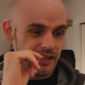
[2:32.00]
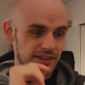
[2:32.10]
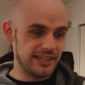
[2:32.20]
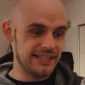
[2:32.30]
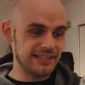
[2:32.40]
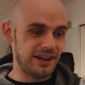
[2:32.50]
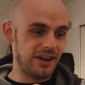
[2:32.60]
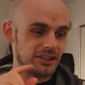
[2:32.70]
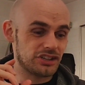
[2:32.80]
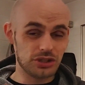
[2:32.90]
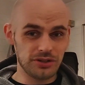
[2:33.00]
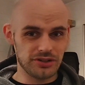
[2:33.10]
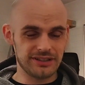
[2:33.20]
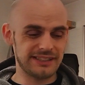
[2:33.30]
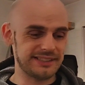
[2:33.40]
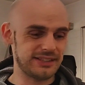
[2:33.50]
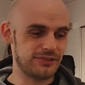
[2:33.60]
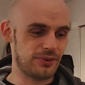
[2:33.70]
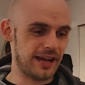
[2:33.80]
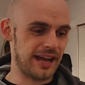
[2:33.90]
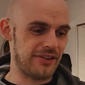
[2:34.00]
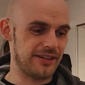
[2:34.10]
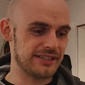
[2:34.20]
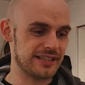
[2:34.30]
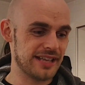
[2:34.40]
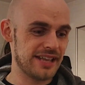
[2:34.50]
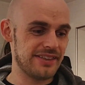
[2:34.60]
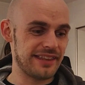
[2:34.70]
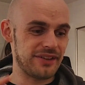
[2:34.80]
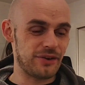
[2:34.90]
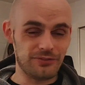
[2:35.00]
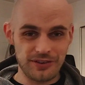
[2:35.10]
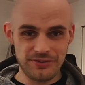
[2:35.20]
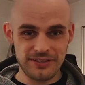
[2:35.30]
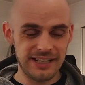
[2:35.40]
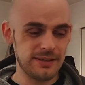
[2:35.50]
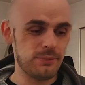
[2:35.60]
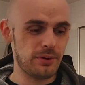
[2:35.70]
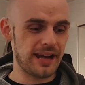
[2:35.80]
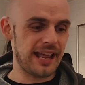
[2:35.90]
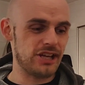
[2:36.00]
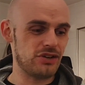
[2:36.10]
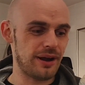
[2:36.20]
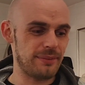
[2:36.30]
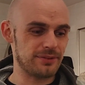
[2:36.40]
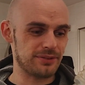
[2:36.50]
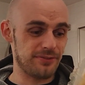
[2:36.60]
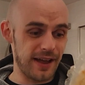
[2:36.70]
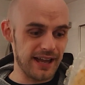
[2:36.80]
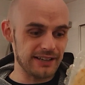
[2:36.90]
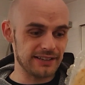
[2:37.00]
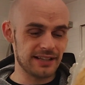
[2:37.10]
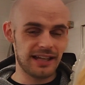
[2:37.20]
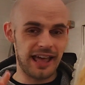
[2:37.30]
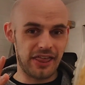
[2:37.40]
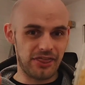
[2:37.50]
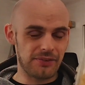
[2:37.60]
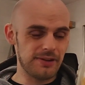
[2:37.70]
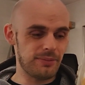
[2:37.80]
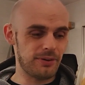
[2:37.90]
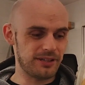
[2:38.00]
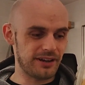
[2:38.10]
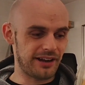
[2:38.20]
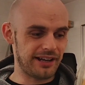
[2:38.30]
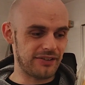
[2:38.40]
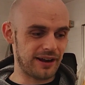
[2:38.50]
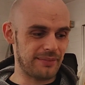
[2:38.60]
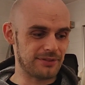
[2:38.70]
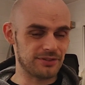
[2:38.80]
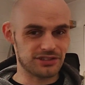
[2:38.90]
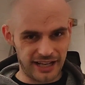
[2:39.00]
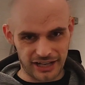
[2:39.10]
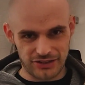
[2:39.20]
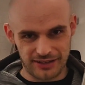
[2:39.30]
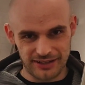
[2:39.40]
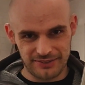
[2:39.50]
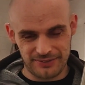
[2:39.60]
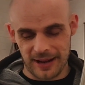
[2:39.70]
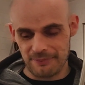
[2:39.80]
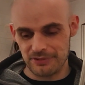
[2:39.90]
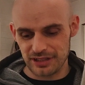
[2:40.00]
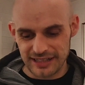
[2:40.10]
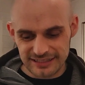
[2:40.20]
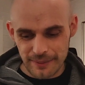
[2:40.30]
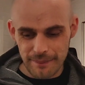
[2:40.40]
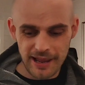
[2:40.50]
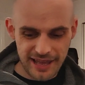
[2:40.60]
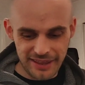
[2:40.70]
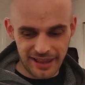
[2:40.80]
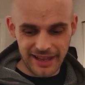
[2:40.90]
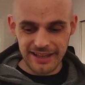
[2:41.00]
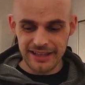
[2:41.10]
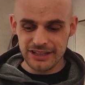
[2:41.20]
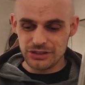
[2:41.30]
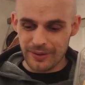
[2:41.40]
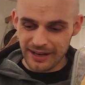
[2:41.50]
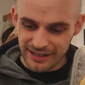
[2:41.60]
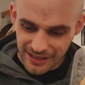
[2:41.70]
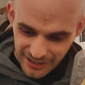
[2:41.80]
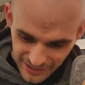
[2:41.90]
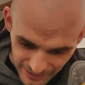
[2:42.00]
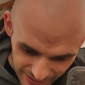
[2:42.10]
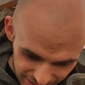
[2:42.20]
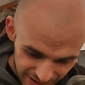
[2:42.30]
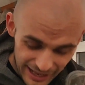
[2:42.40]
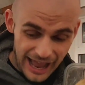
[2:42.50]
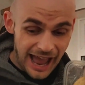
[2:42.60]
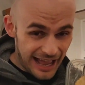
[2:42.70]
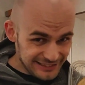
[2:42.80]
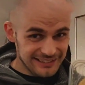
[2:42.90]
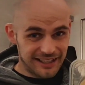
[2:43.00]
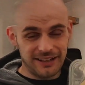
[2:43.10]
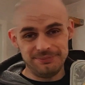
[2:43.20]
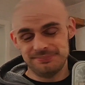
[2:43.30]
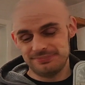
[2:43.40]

these are 264 calories. Then they've got 15.8 grams of fat and 3.9 grams of saturated fat. So let's compare that to a Asda,